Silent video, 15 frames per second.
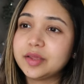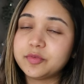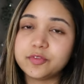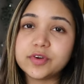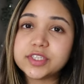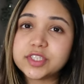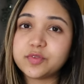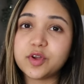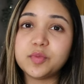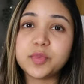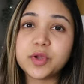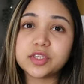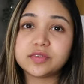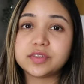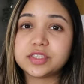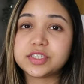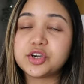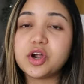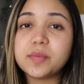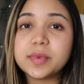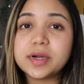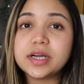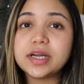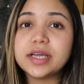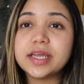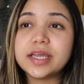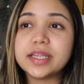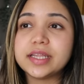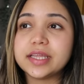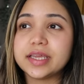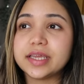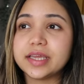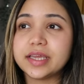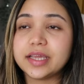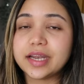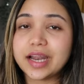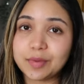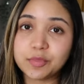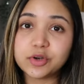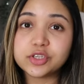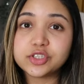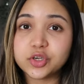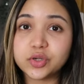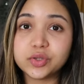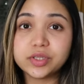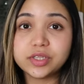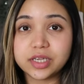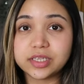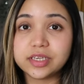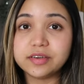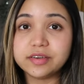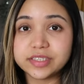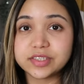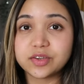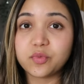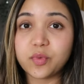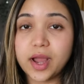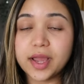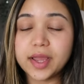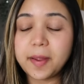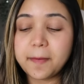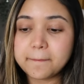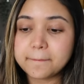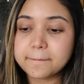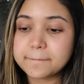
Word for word: first of all because of the trauma, and then I'm gonna show you the other reason why.